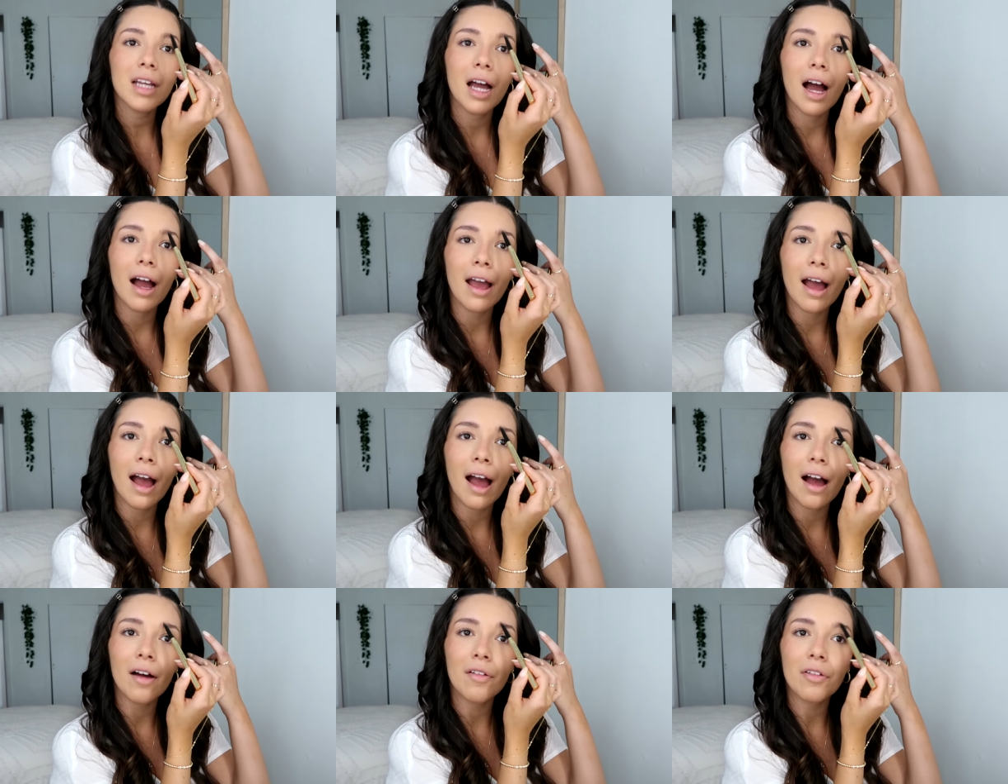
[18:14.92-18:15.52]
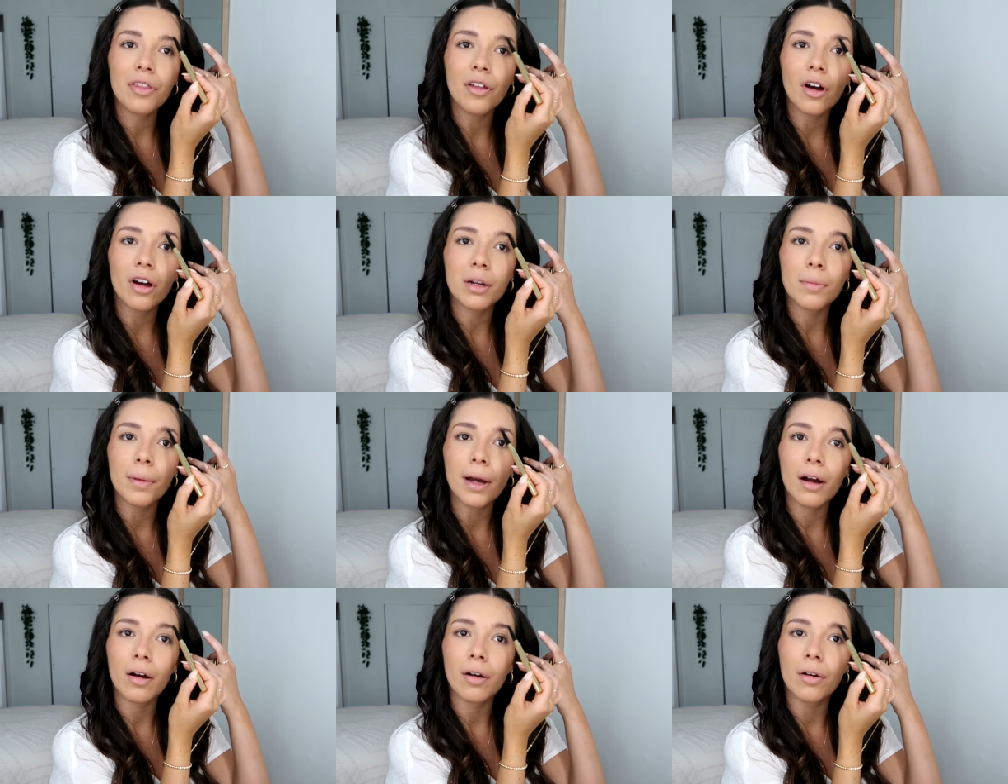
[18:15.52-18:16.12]
I have thought
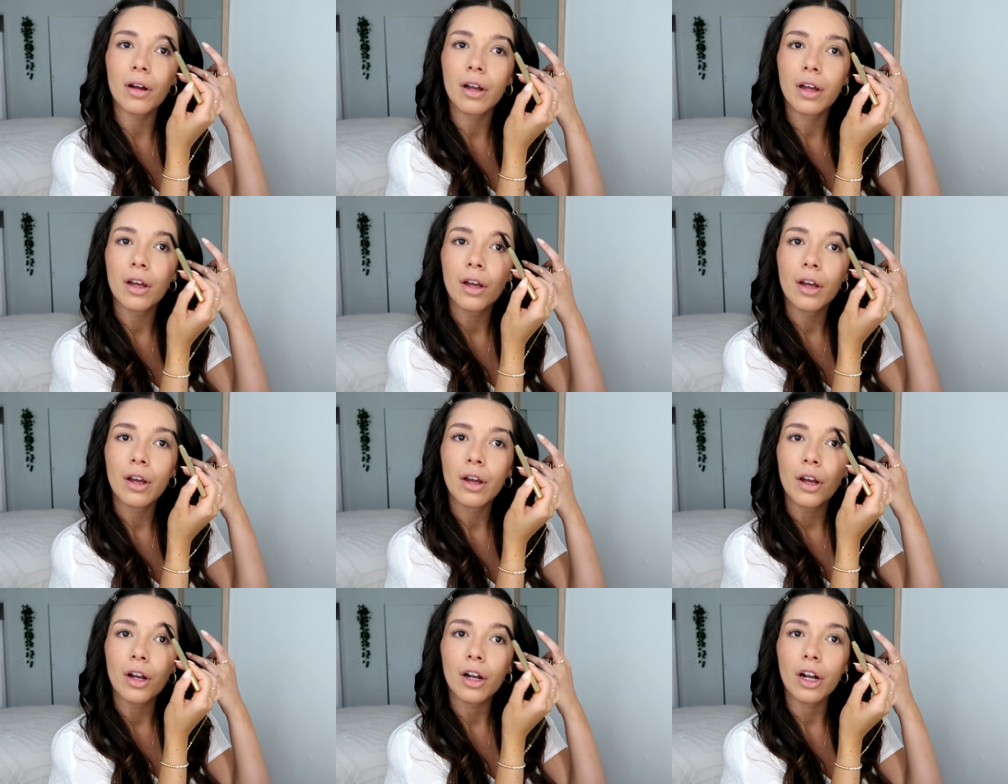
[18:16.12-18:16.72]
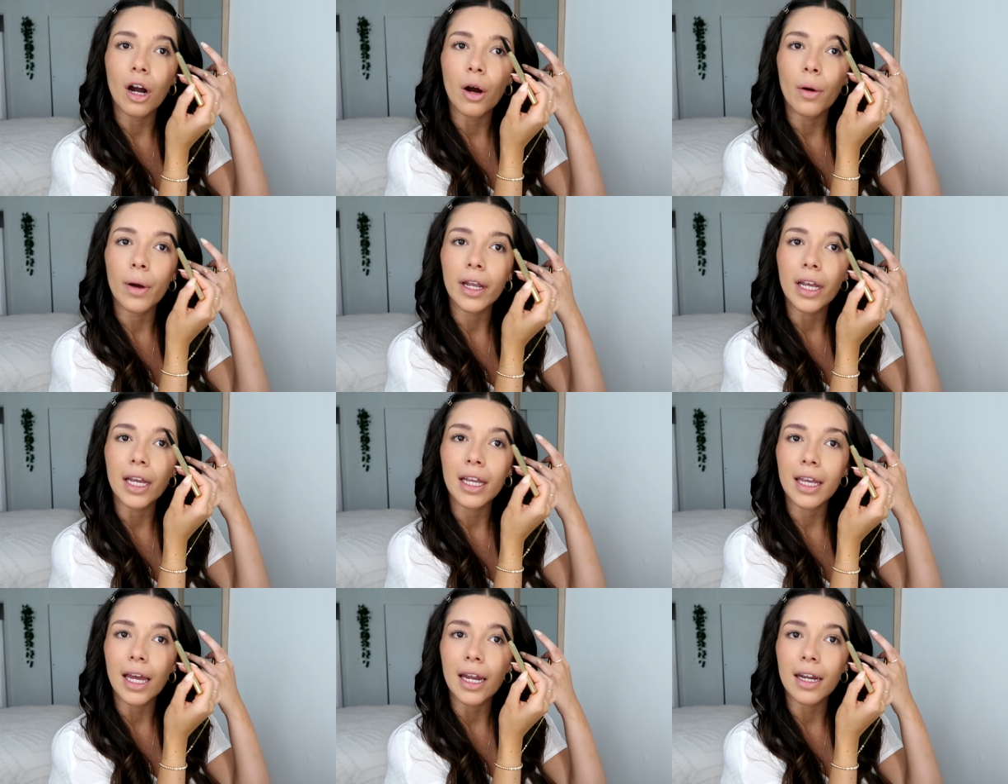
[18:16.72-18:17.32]
about going
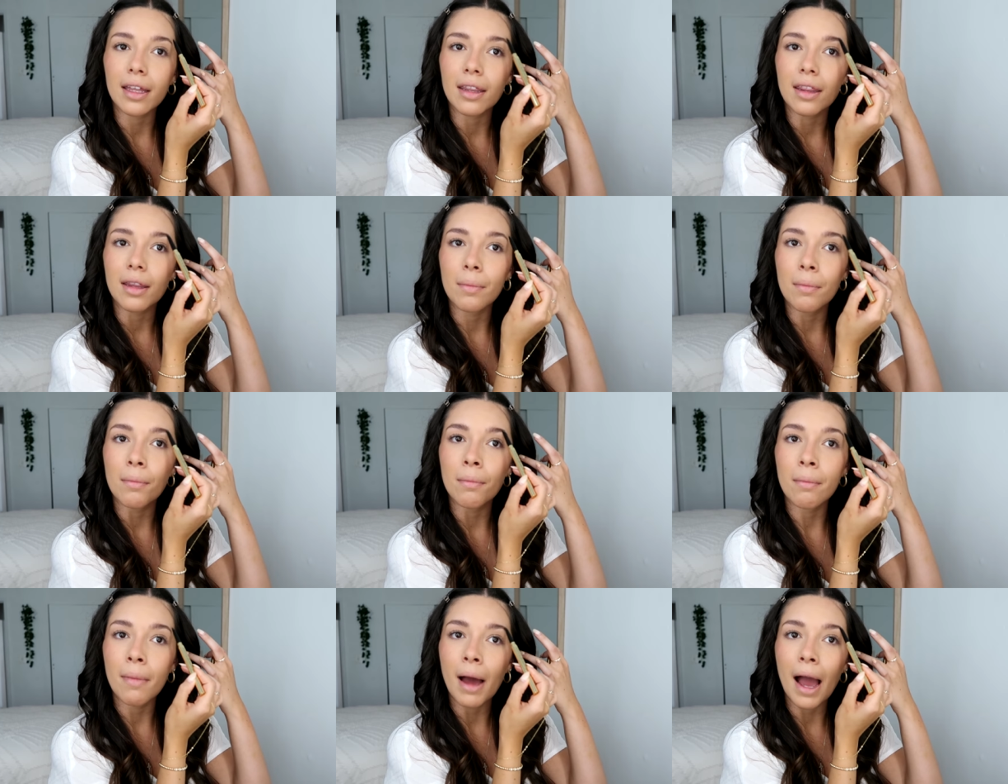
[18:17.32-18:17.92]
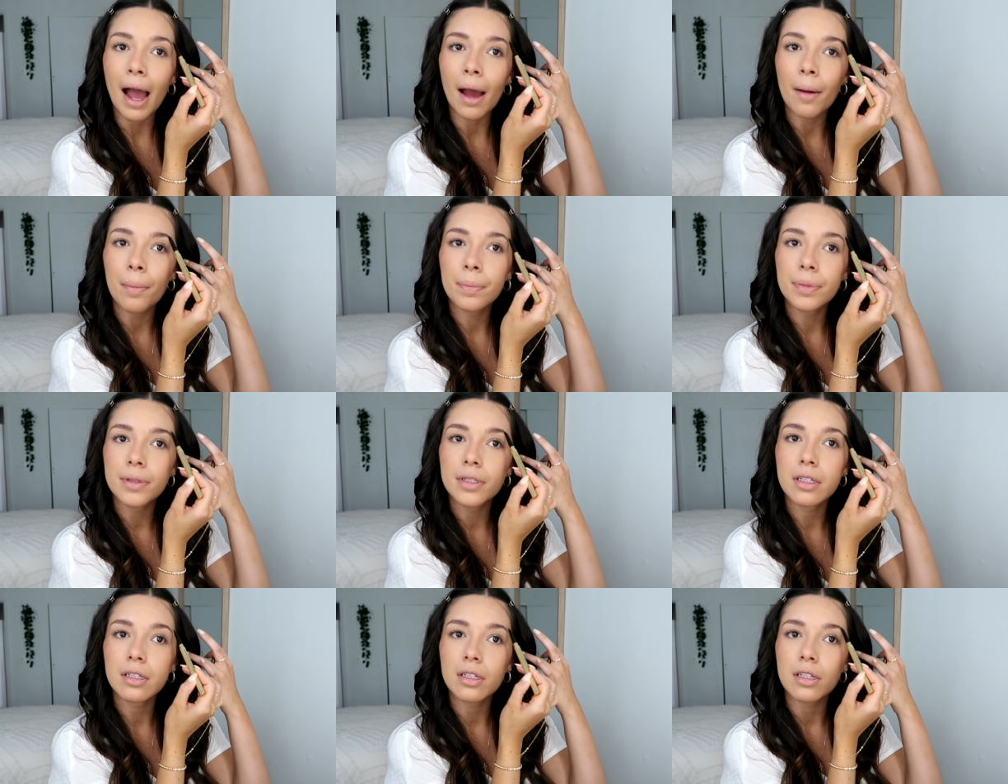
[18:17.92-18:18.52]
and getting them
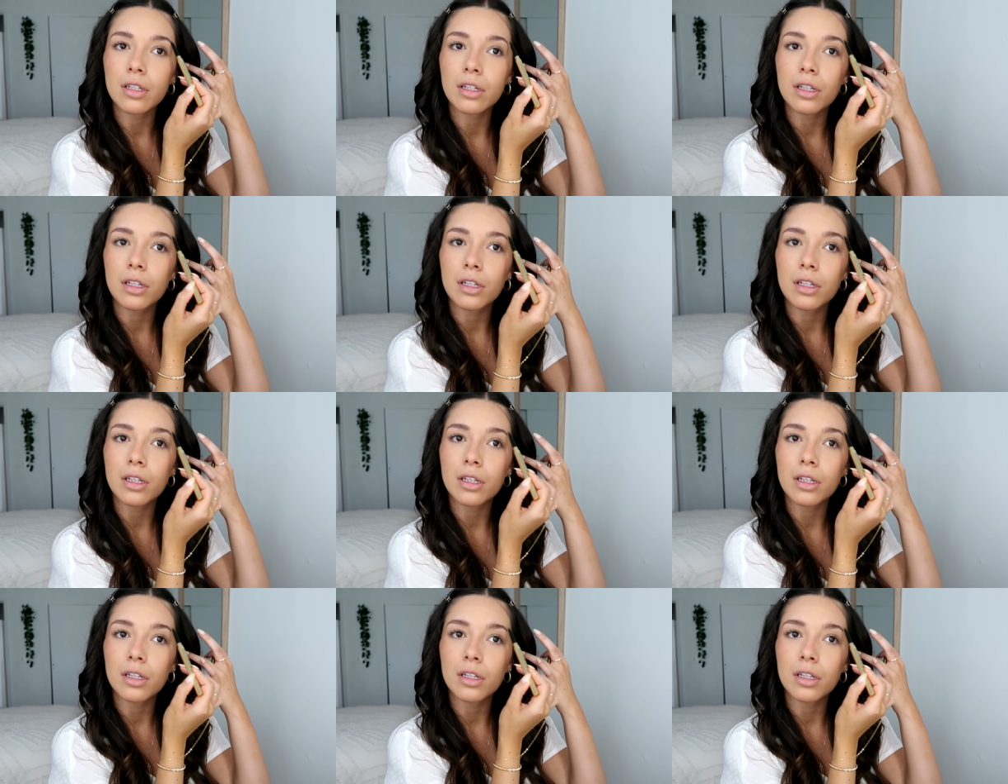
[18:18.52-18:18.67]
mapped,